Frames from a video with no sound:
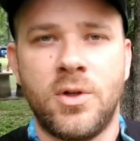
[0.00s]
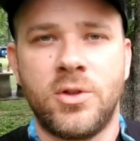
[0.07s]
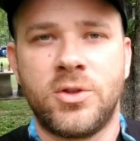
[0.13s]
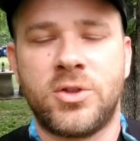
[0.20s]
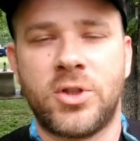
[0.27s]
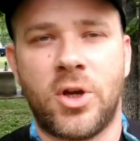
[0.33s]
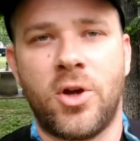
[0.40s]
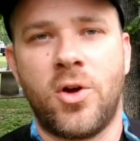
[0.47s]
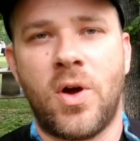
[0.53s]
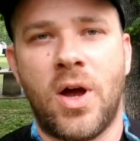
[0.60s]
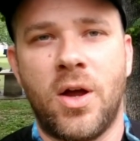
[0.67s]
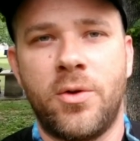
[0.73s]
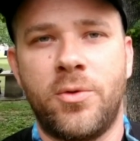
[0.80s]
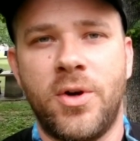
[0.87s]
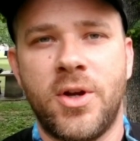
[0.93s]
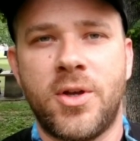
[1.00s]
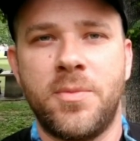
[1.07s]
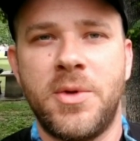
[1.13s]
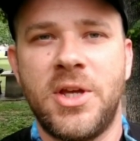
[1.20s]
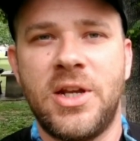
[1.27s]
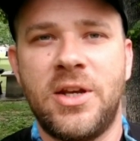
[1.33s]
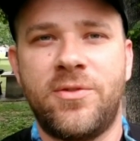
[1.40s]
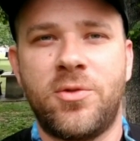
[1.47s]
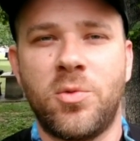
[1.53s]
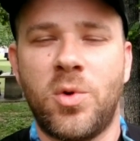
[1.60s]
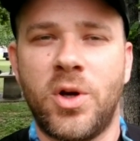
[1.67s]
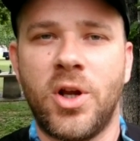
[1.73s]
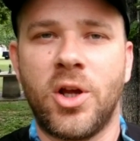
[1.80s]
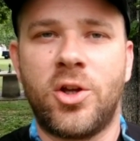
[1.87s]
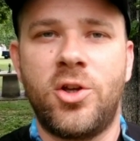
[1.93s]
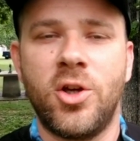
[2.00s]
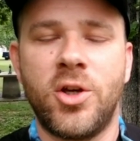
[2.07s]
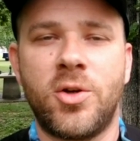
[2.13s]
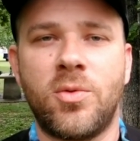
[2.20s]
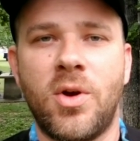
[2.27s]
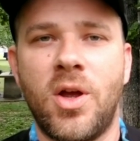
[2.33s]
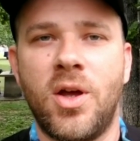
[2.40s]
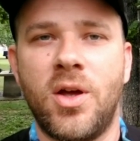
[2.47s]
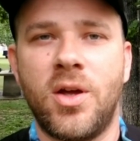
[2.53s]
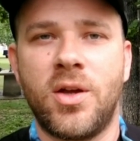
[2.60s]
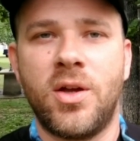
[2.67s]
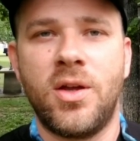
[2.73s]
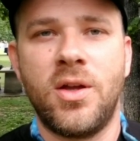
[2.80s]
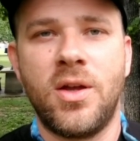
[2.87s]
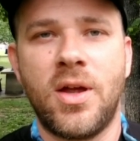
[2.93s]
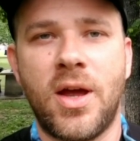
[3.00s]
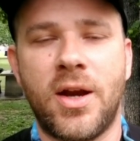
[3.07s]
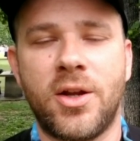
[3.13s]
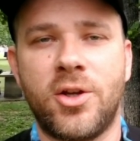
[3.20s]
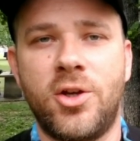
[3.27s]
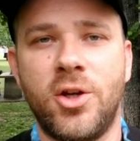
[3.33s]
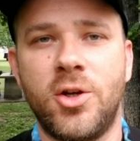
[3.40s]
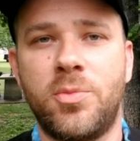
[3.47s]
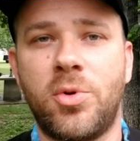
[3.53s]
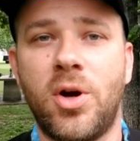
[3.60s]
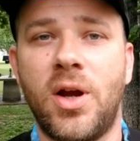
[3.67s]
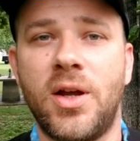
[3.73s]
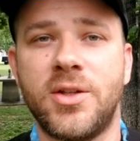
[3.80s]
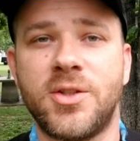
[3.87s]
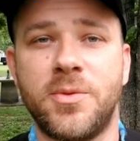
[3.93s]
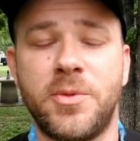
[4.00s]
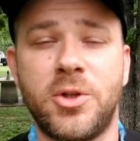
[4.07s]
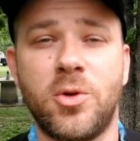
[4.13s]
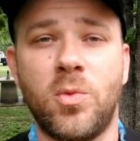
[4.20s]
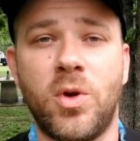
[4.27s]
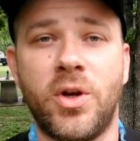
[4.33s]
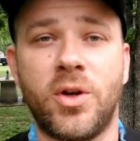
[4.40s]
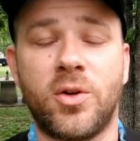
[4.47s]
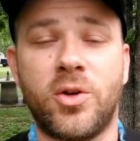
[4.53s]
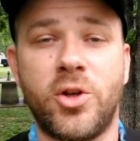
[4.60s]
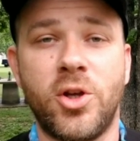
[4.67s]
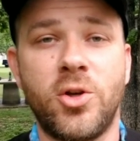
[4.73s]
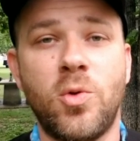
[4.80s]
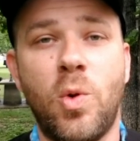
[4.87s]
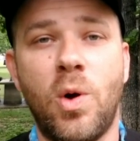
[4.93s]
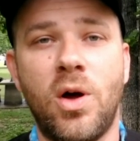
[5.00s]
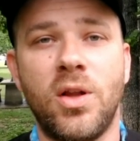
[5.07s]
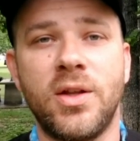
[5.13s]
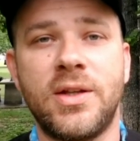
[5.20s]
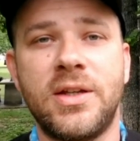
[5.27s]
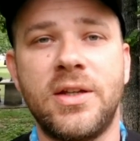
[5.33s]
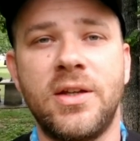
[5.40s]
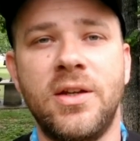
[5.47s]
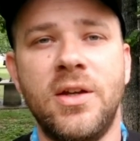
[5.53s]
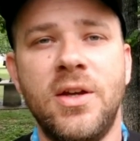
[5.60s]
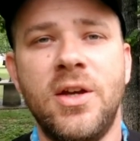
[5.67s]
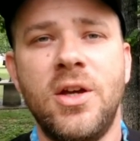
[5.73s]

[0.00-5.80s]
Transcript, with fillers: So I would recommend if you're wanting a good rug at a good price, I mean, you want good quality